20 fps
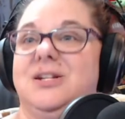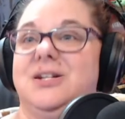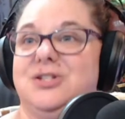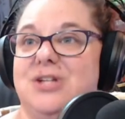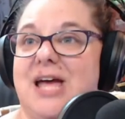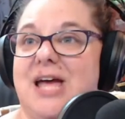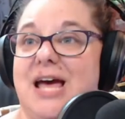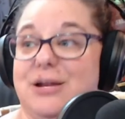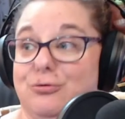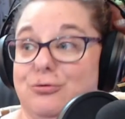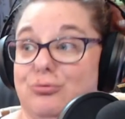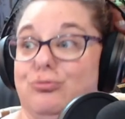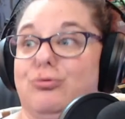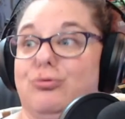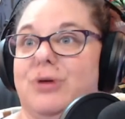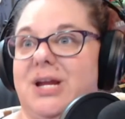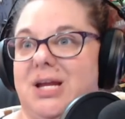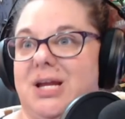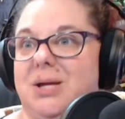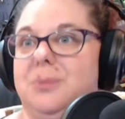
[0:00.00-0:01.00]
and
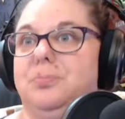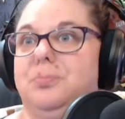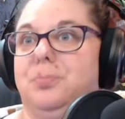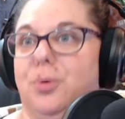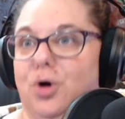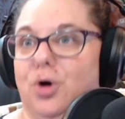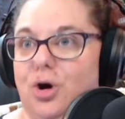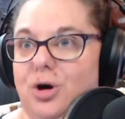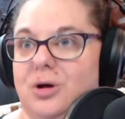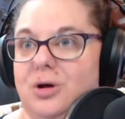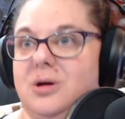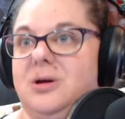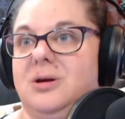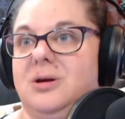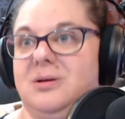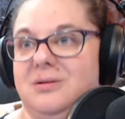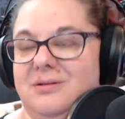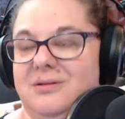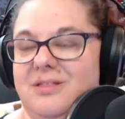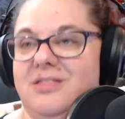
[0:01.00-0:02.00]
rebook
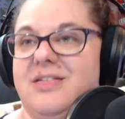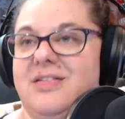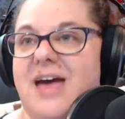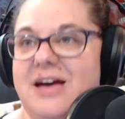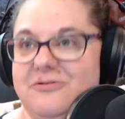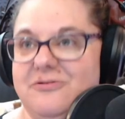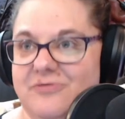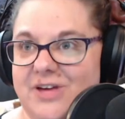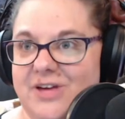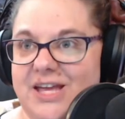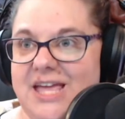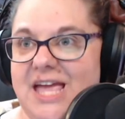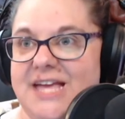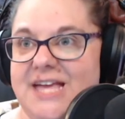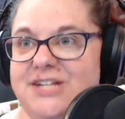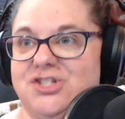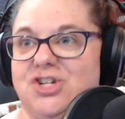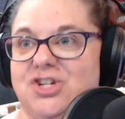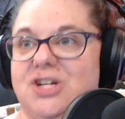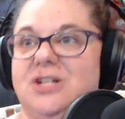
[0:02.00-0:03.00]
that
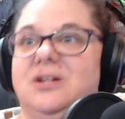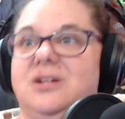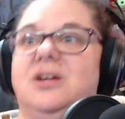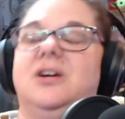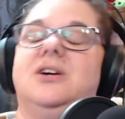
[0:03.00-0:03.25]
vacation.